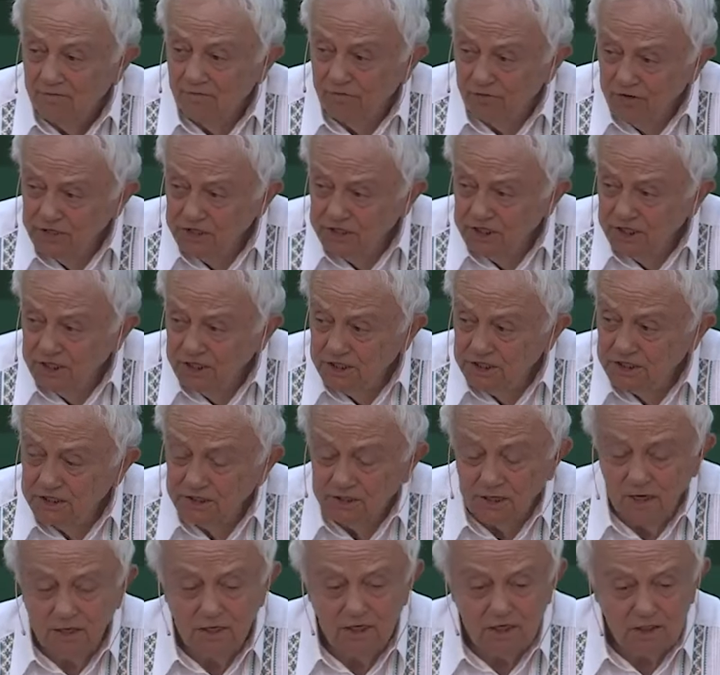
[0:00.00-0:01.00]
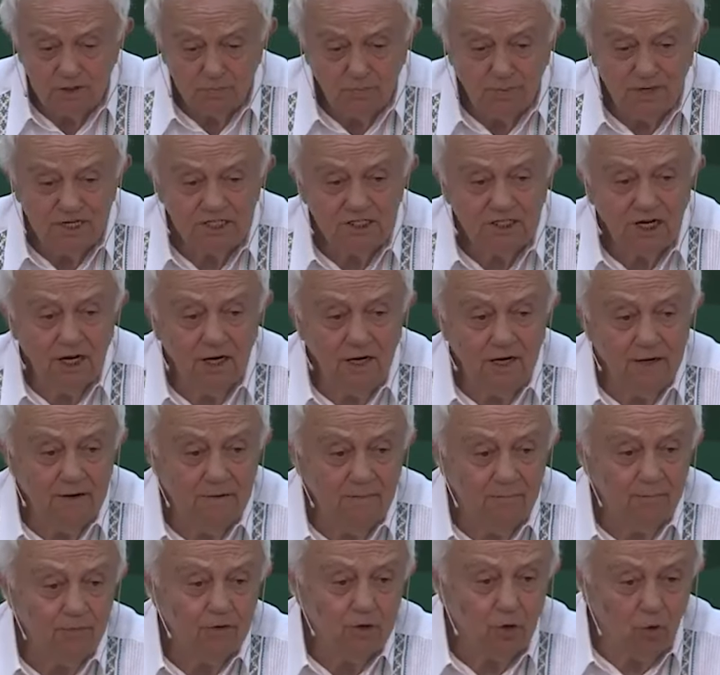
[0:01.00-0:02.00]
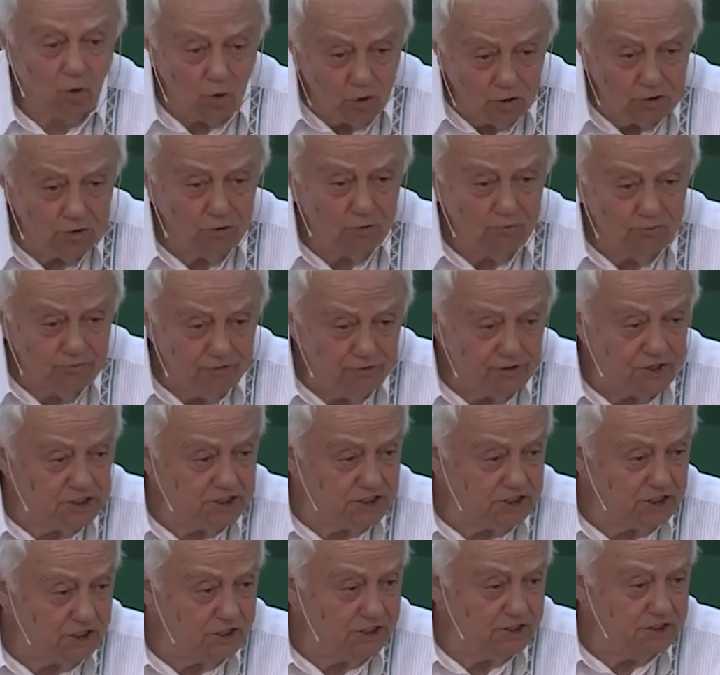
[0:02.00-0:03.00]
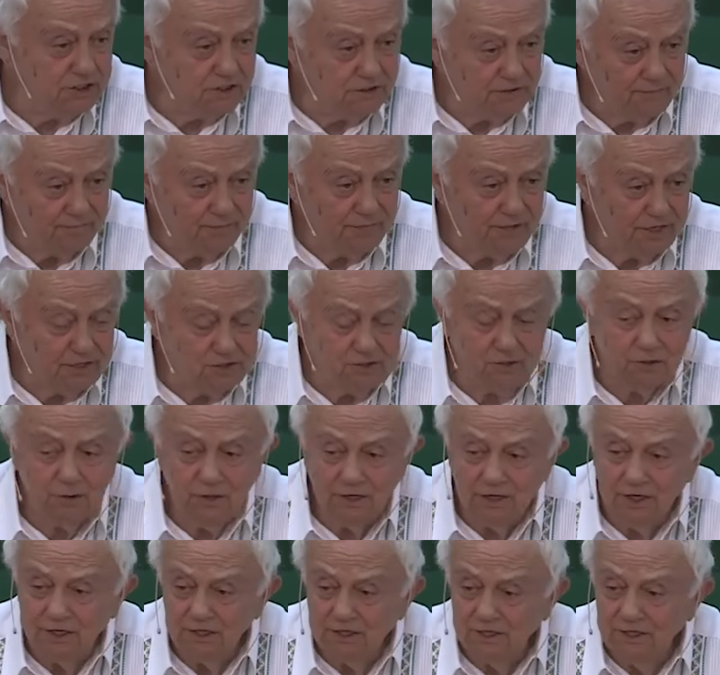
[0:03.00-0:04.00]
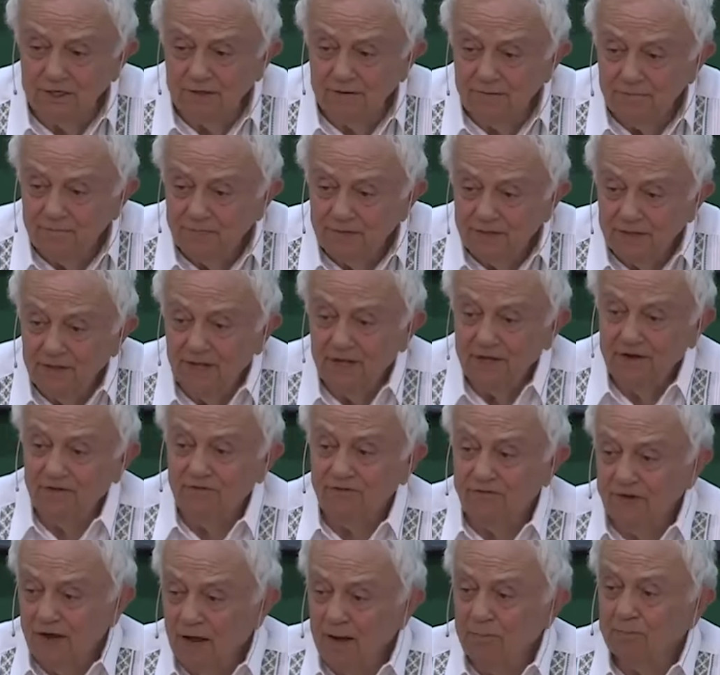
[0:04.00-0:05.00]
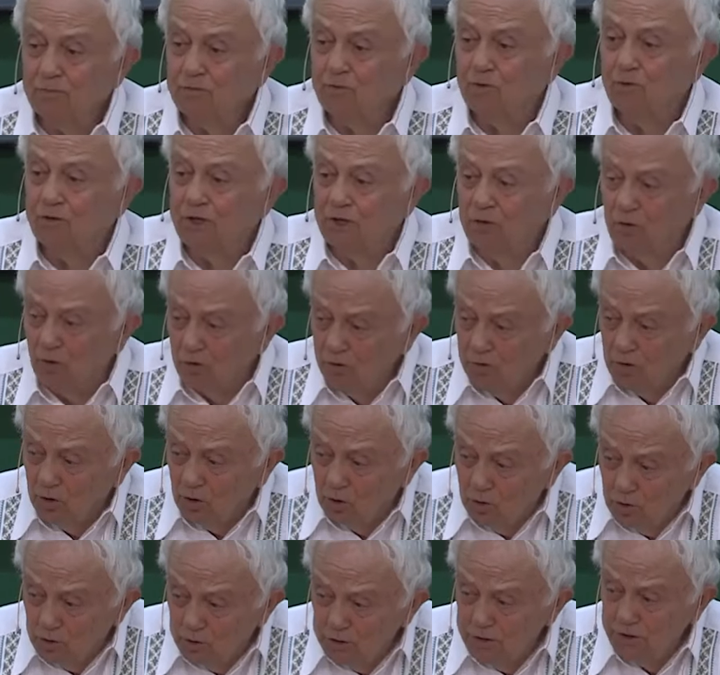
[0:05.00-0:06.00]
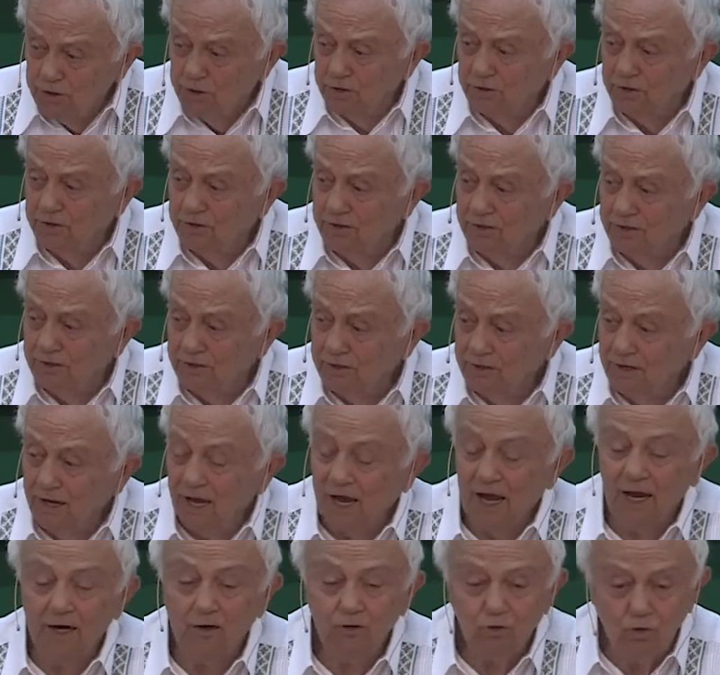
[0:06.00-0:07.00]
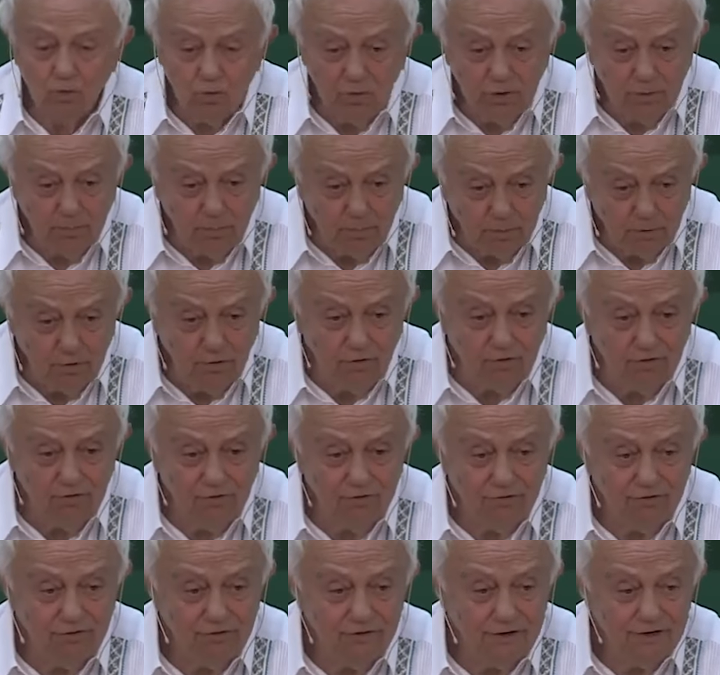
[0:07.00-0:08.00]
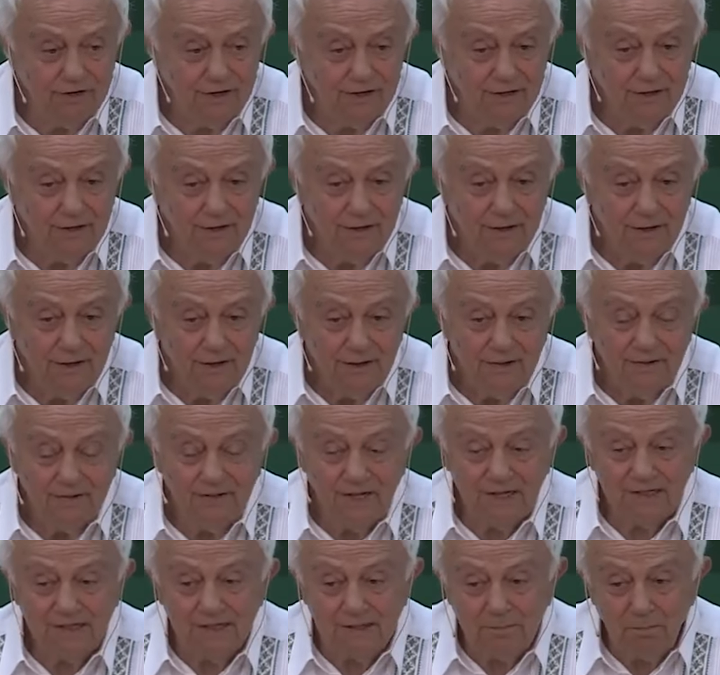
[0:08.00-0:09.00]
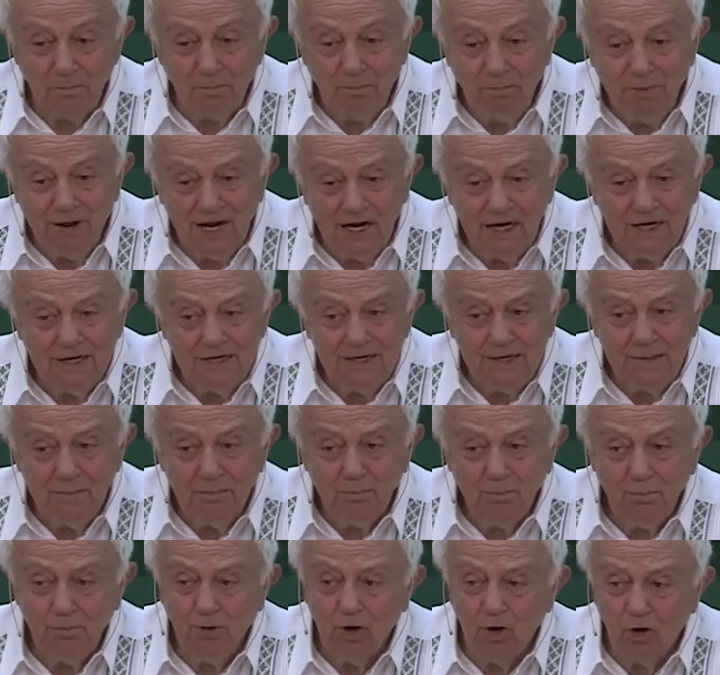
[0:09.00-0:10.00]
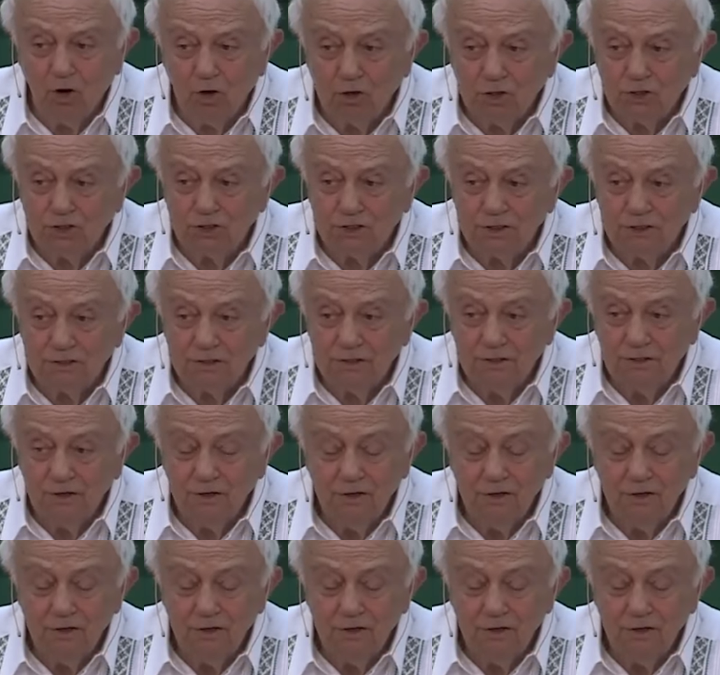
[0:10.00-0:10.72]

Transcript: physics and especially quantum physics, as you heard, they have come to the conclusion and to the proof that the building blocks